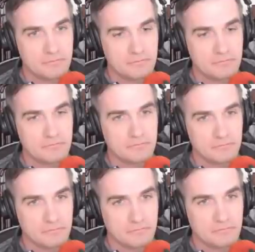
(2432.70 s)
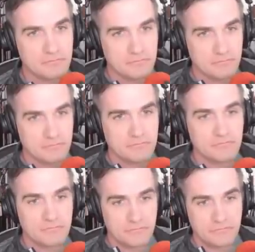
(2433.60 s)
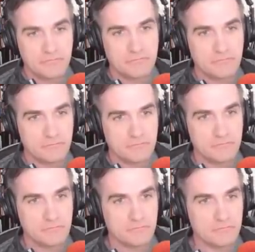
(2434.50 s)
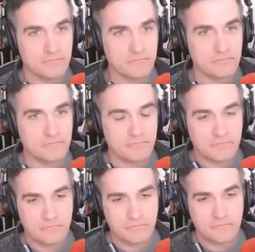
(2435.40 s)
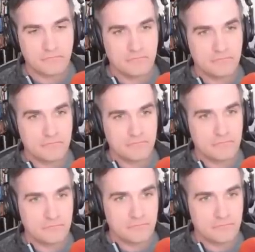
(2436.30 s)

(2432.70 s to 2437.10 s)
This person isn't speaking.